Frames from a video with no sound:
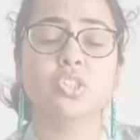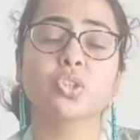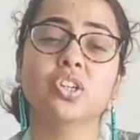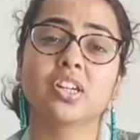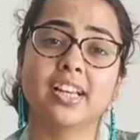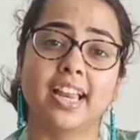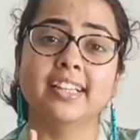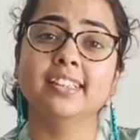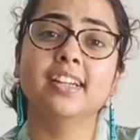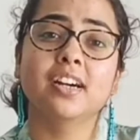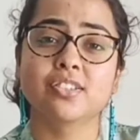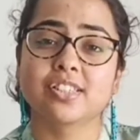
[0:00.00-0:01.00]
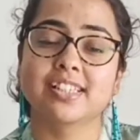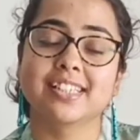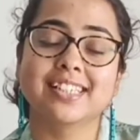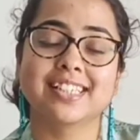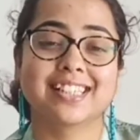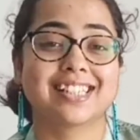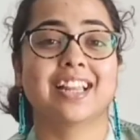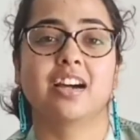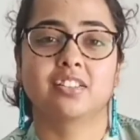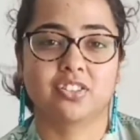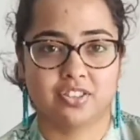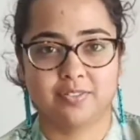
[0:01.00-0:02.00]
So client counseling is an
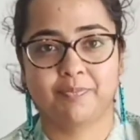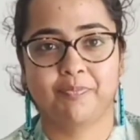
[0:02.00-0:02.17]
art.